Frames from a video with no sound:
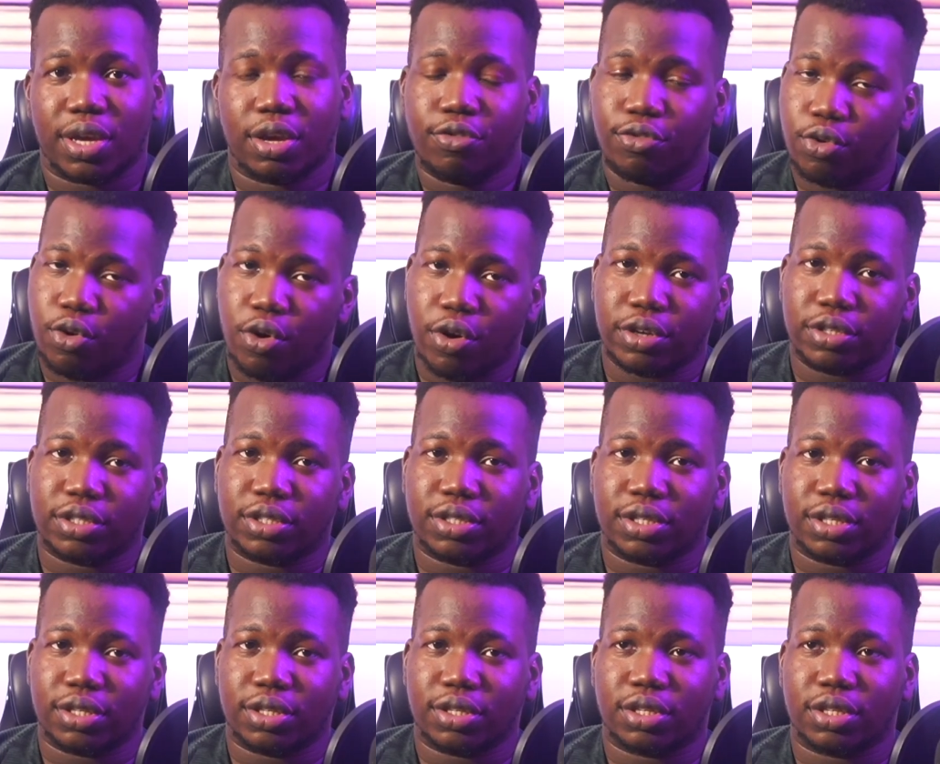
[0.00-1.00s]
Of course,
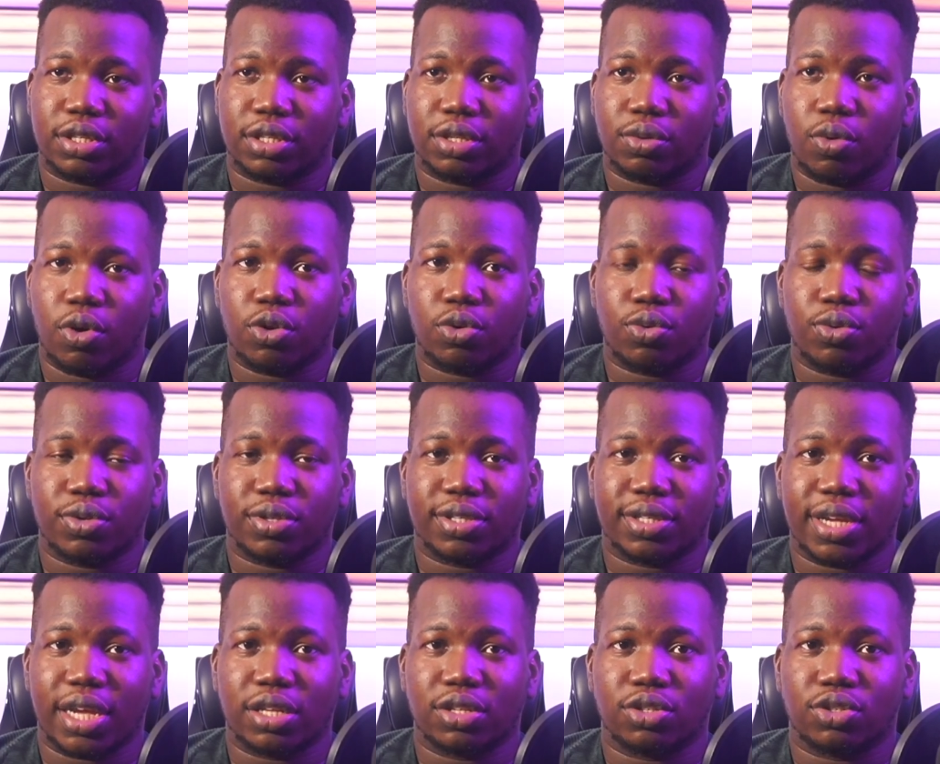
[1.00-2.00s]
the one who
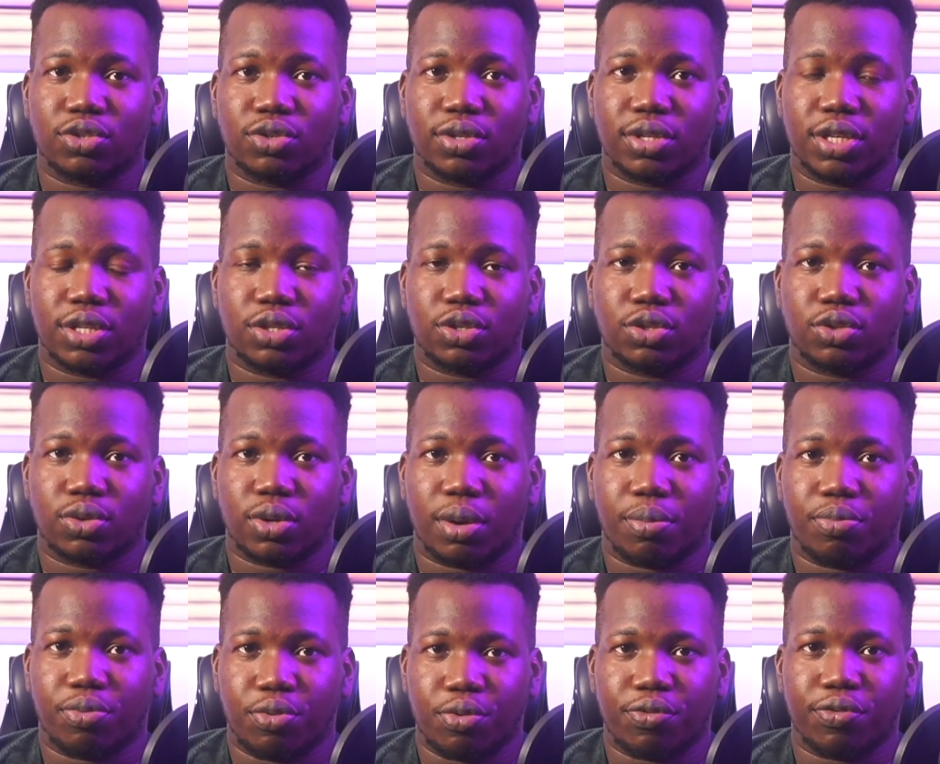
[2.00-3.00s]
sends you needs to
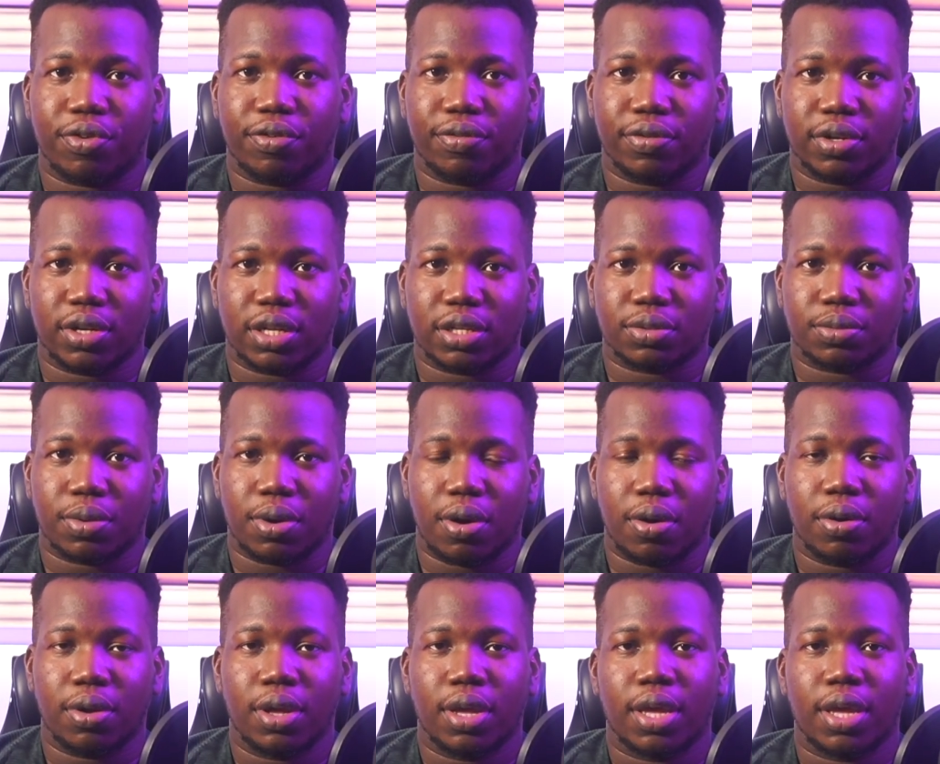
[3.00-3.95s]
approve of it as well.